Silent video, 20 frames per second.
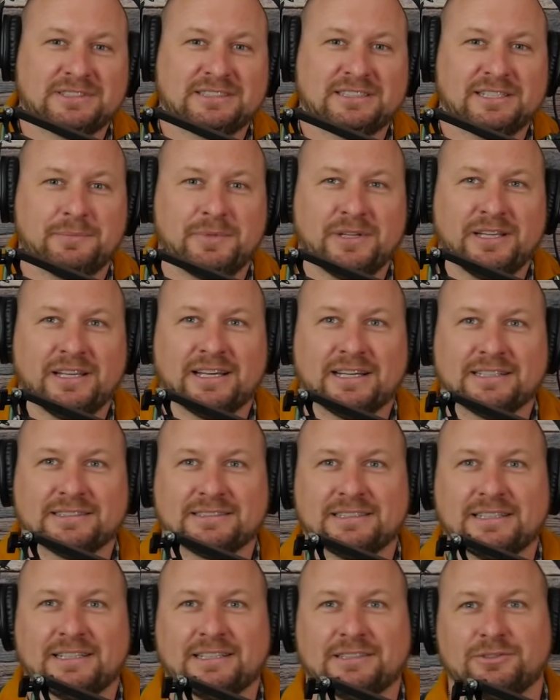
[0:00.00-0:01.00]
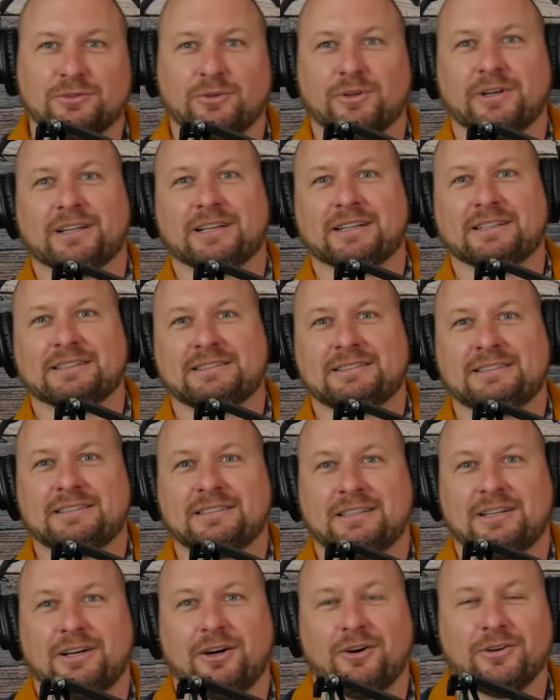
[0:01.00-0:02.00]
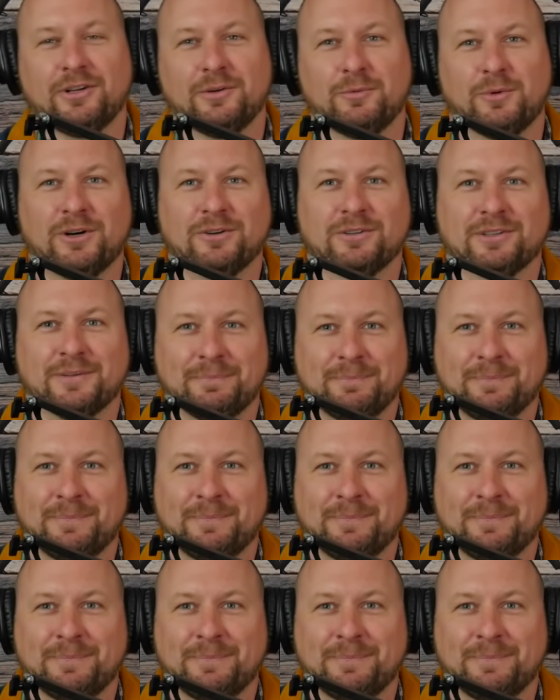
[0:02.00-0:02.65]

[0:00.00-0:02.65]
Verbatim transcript: C P E S N joining us. Cody, welcome.